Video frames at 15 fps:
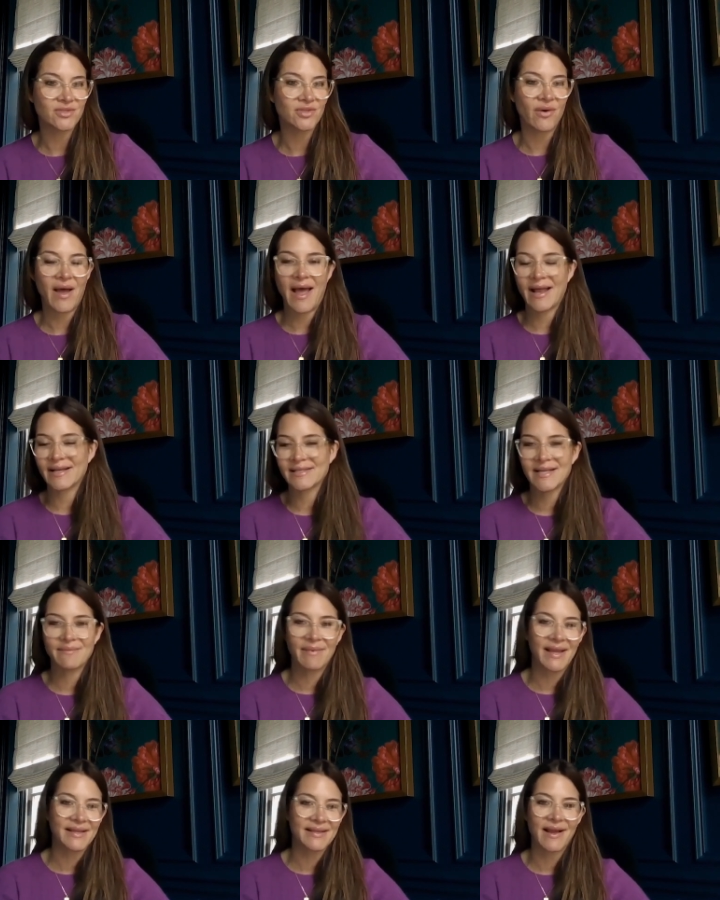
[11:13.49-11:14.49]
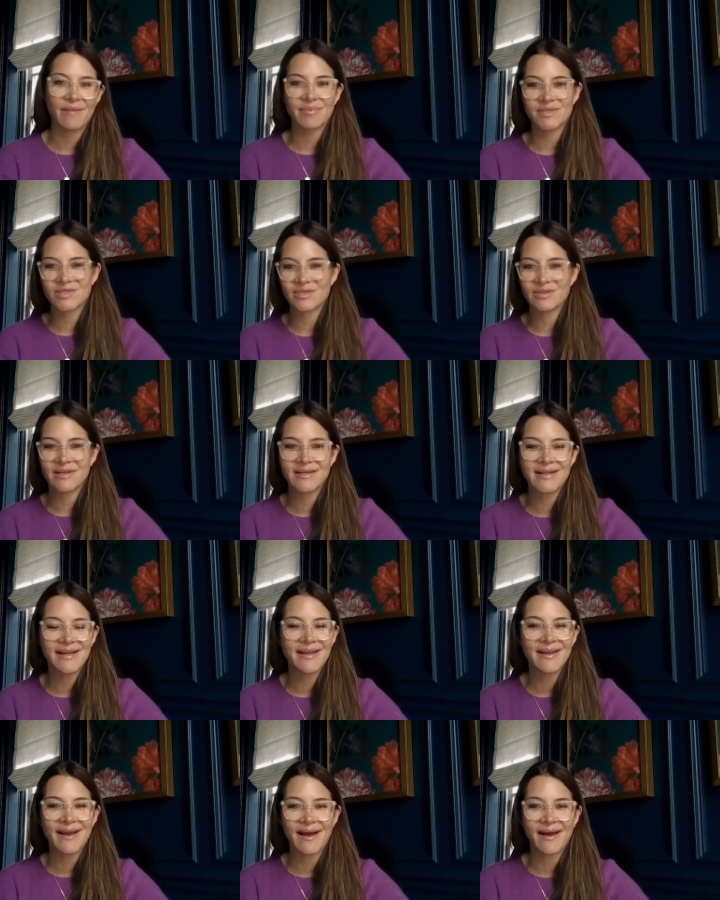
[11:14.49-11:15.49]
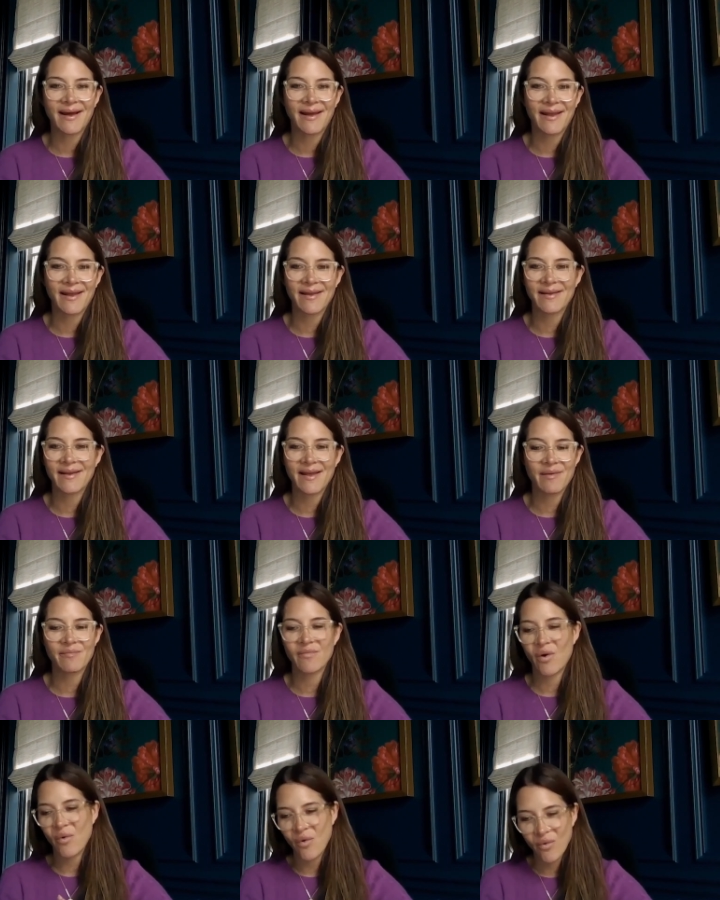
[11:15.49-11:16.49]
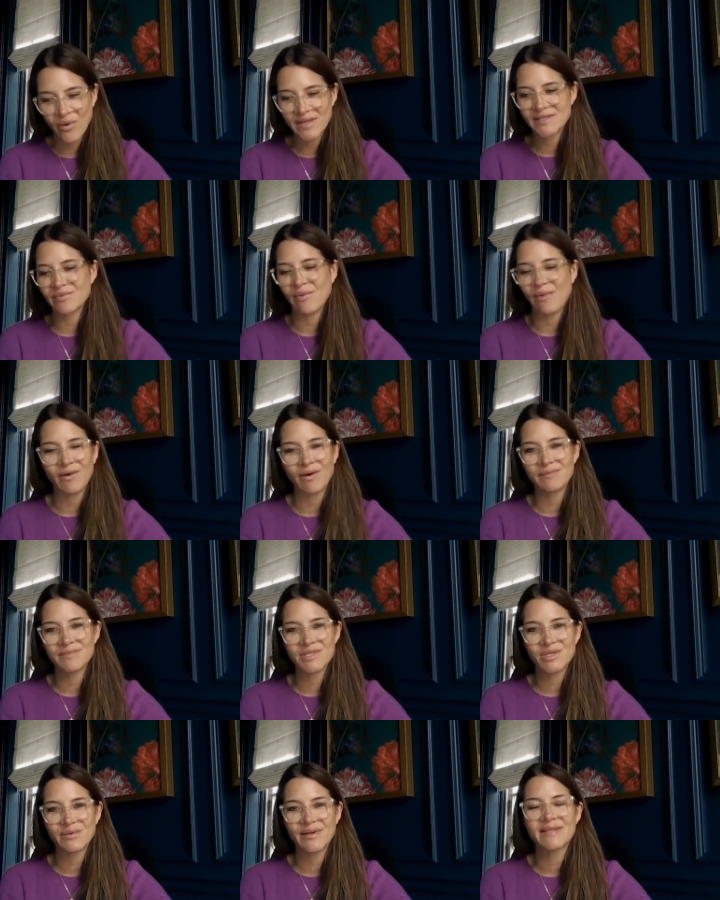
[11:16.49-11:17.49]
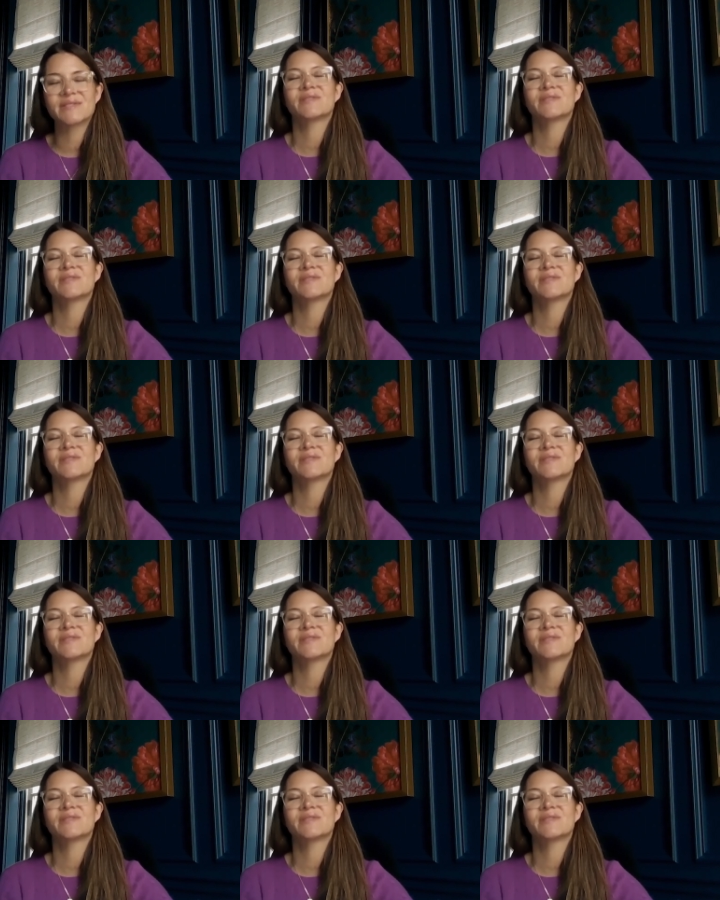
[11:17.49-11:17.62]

So anytime I get the opportunity, I am always welcome to it.